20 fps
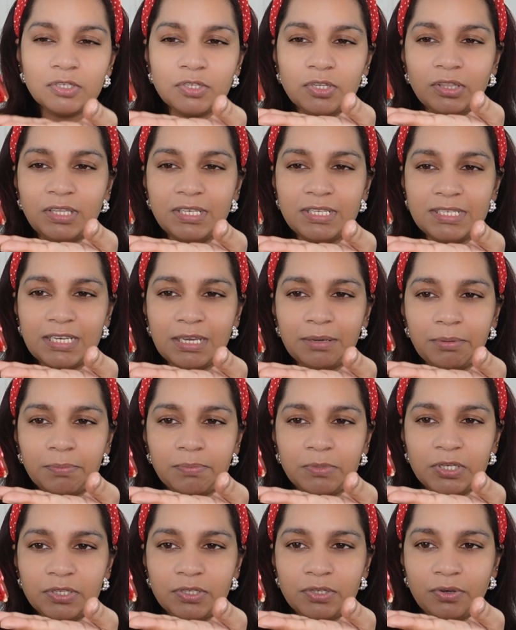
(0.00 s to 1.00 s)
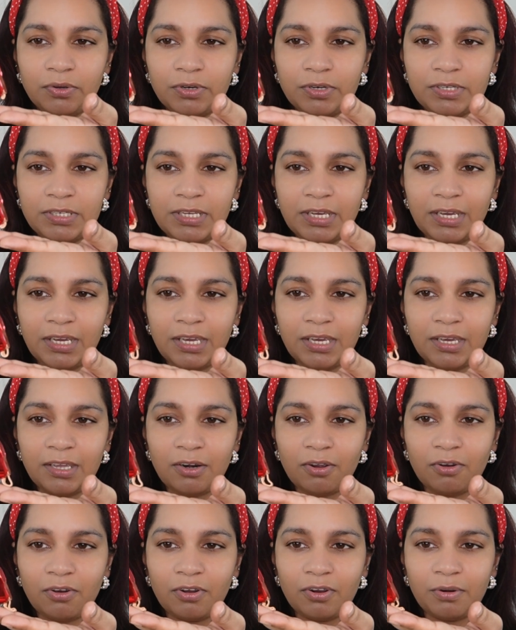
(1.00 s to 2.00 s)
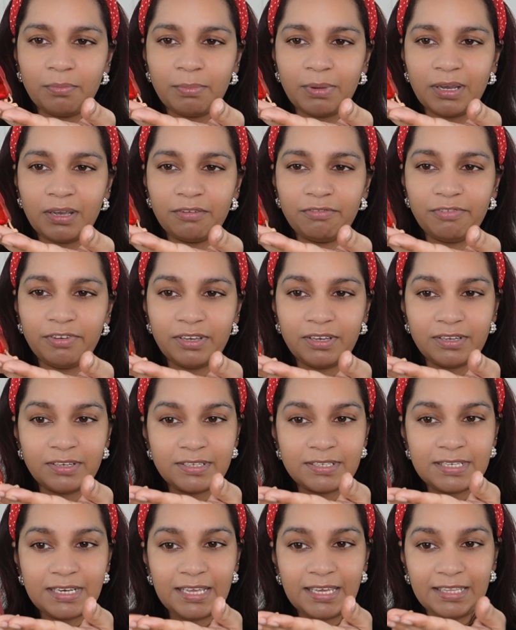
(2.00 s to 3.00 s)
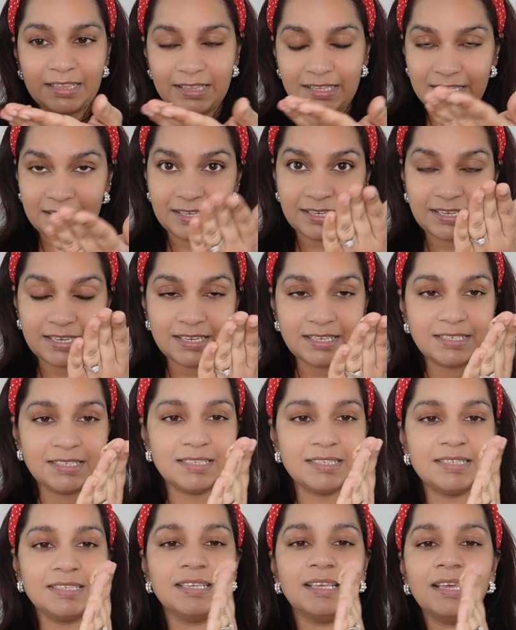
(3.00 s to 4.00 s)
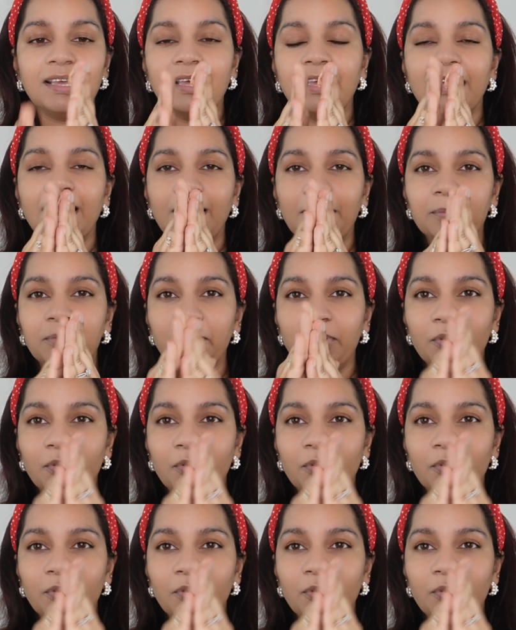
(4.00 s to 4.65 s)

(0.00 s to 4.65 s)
So this time I'm just going to take it on my fingers like this. I'm going